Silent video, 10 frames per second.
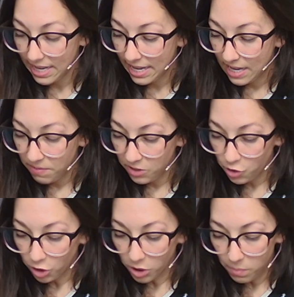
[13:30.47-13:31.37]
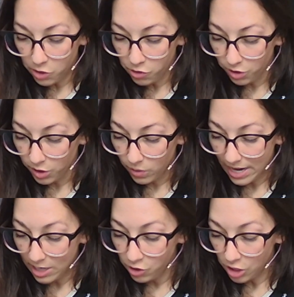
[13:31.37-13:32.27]
If his journal be true,
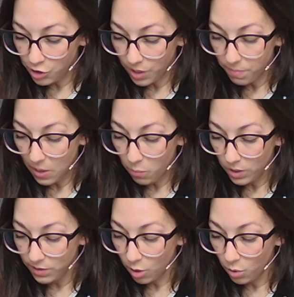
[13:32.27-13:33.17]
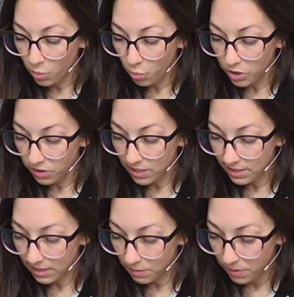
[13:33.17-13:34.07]
and judging by one's own wondrous
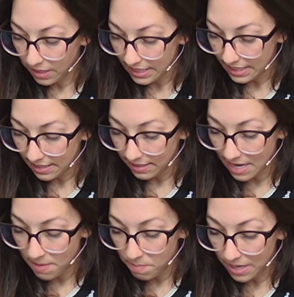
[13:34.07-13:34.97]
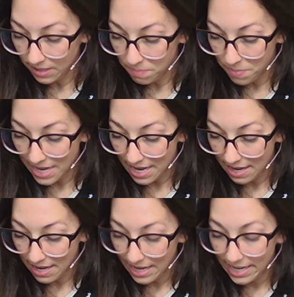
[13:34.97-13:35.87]
experiences, it must be,
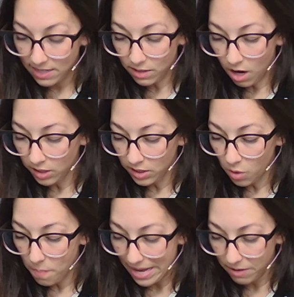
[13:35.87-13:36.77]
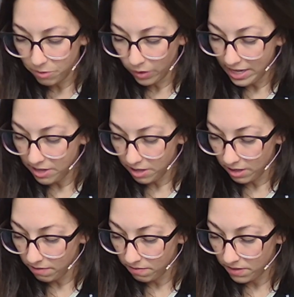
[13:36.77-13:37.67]
he is also a man of great
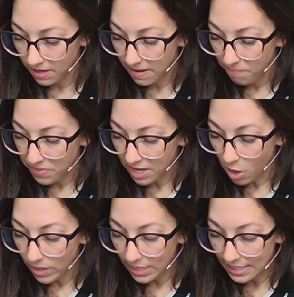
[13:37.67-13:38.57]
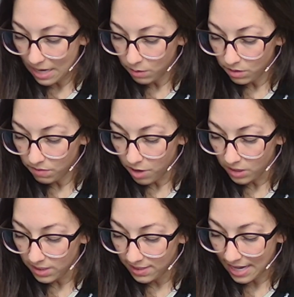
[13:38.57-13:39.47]
nerve. That going down to the
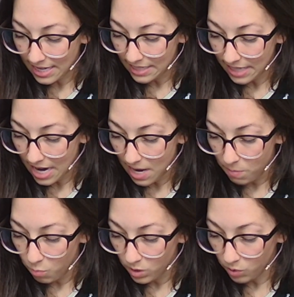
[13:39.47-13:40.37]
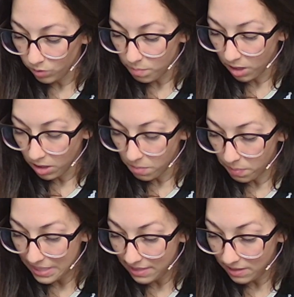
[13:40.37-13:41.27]
vault a second time was a remarkable
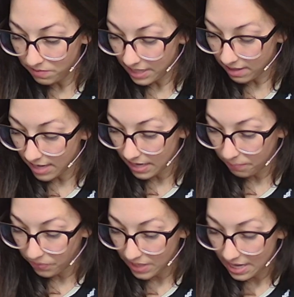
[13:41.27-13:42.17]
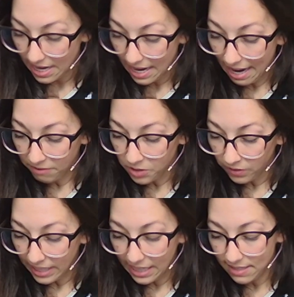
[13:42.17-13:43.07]
piece of daring. After
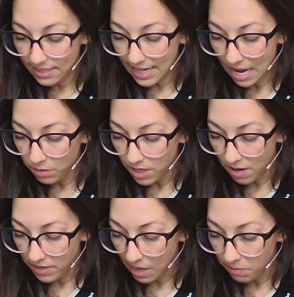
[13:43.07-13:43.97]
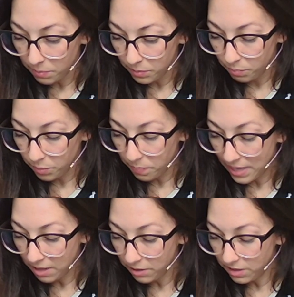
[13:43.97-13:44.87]
reading his account of it, I was
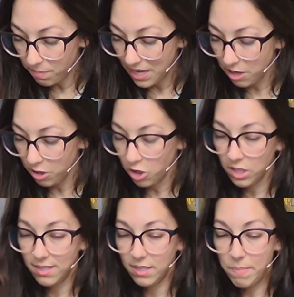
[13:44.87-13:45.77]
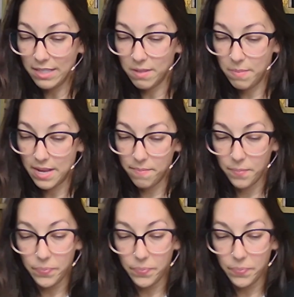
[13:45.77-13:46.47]
prepared to meet a good specimen